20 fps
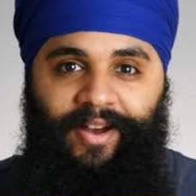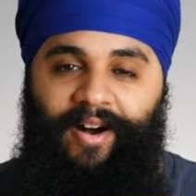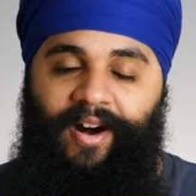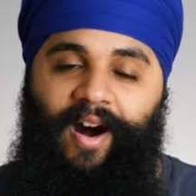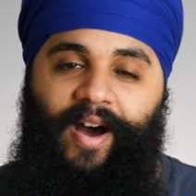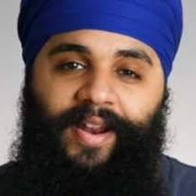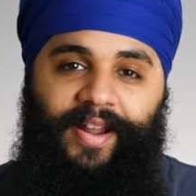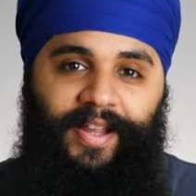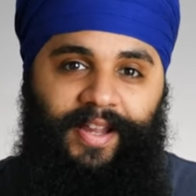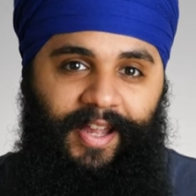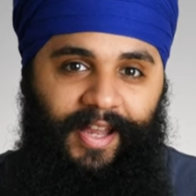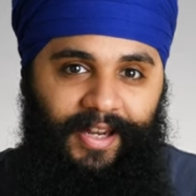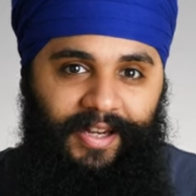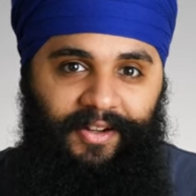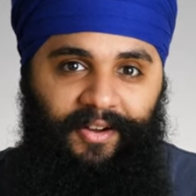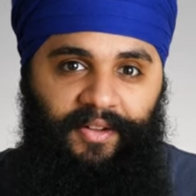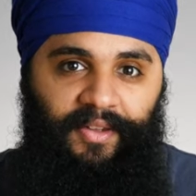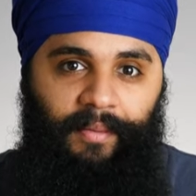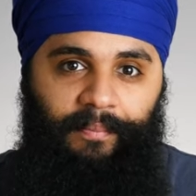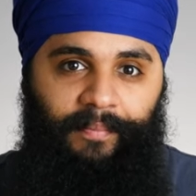On a
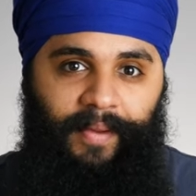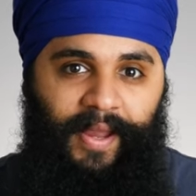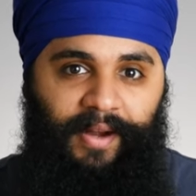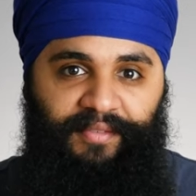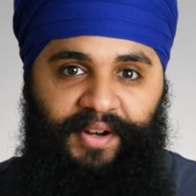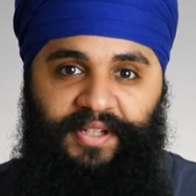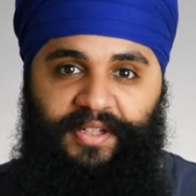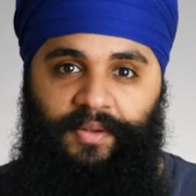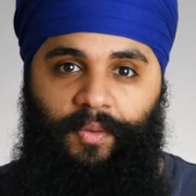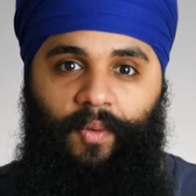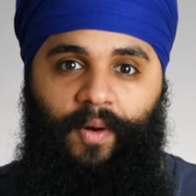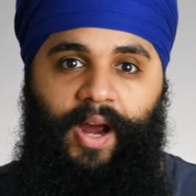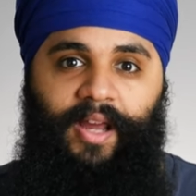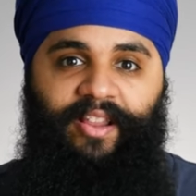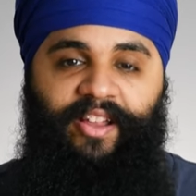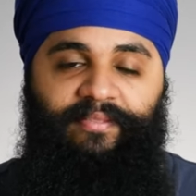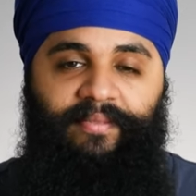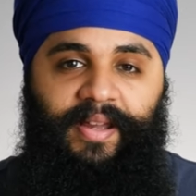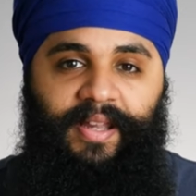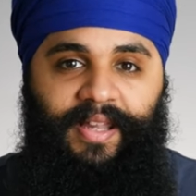Kindle, the main reason why I
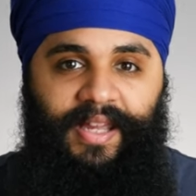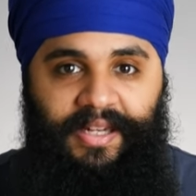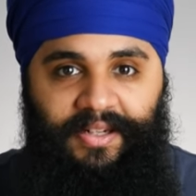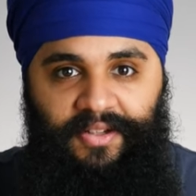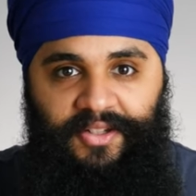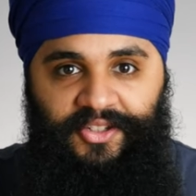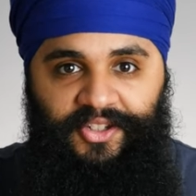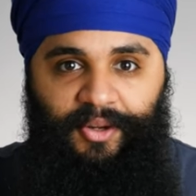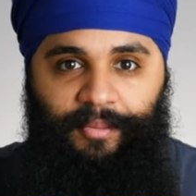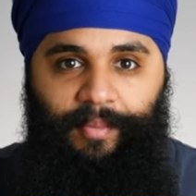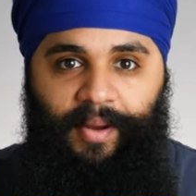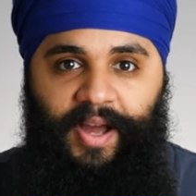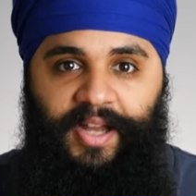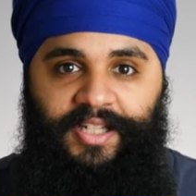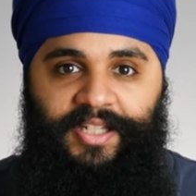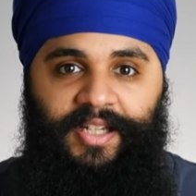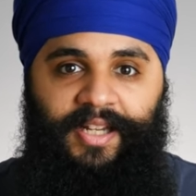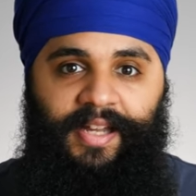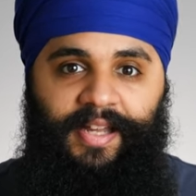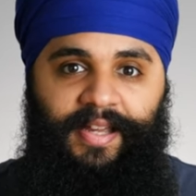love my Kindle so
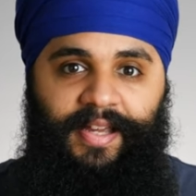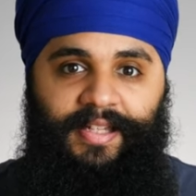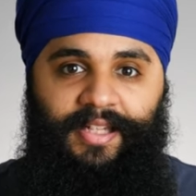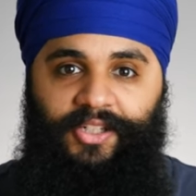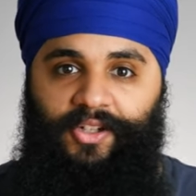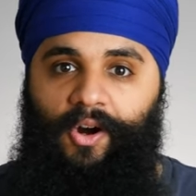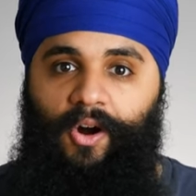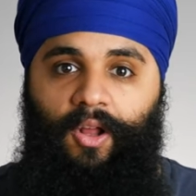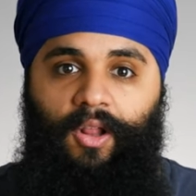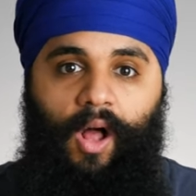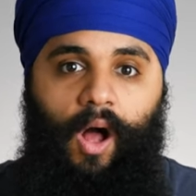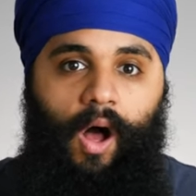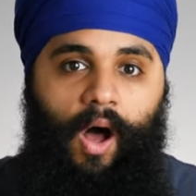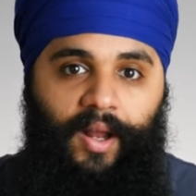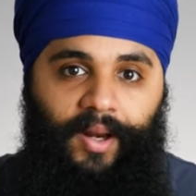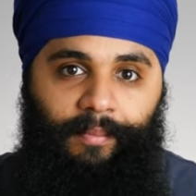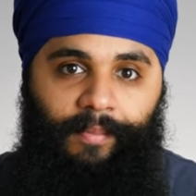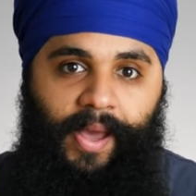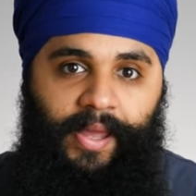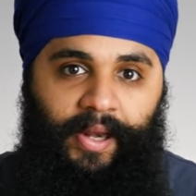much is it's all
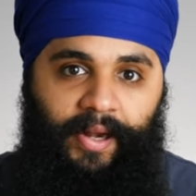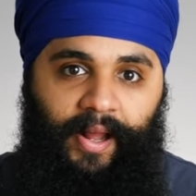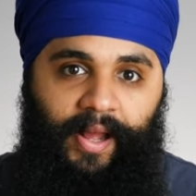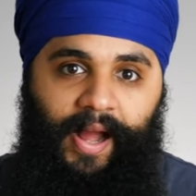automated.